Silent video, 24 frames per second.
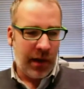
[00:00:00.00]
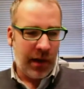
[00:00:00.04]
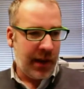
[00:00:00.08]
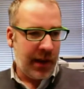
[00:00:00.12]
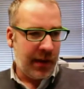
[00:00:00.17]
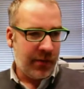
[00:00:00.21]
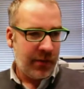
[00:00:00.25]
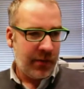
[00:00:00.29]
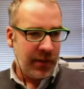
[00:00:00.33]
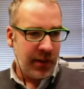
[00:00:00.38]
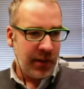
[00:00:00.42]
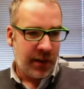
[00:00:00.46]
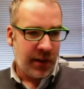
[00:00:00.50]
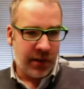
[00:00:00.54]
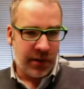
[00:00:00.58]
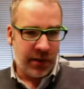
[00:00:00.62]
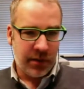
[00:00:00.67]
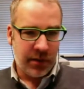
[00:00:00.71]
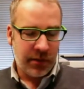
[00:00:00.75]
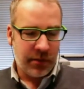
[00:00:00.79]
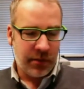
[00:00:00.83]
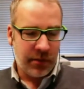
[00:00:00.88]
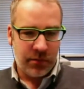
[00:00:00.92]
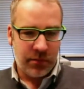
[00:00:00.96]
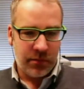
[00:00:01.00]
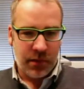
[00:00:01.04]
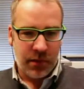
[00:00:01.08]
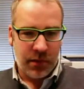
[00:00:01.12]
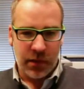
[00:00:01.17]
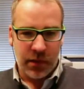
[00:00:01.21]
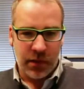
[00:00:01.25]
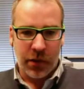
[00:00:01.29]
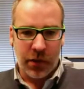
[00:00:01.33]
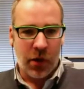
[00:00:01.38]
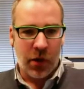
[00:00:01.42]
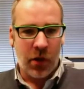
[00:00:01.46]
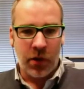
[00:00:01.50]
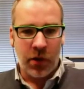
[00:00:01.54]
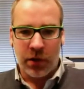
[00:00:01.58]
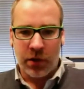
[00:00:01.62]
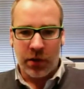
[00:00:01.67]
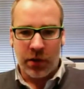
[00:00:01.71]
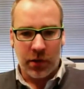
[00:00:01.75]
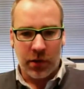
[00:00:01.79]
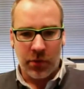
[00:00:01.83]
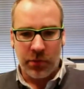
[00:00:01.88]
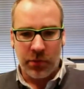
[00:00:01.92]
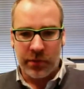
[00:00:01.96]
I haven't done a long
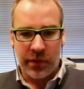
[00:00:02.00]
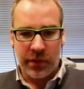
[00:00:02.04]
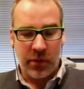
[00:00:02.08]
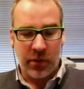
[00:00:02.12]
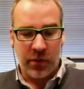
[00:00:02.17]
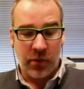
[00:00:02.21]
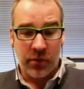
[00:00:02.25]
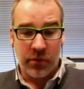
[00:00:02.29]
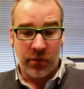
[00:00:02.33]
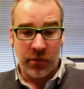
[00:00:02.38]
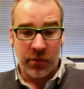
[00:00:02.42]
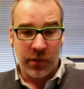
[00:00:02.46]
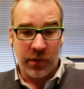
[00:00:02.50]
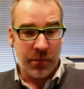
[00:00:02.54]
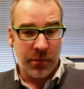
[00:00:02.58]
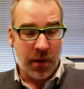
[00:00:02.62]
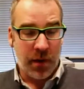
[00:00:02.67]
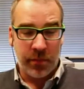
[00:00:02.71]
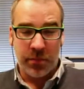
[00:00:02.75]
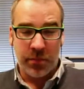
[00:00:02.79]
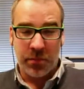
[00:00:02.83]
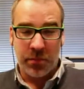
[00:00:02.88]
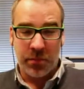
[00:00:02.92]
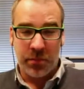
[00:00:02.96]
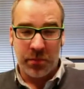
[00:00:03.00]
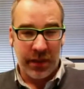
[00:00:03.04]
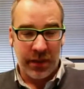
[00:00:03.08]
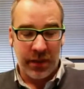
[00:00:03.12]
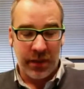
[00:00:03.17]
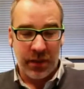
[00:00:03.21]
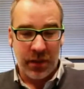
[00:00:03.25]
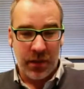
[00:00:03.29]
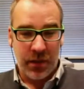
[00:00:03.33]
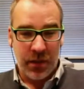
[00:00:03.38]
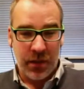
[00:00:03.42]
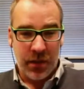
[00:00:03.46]
closing over probably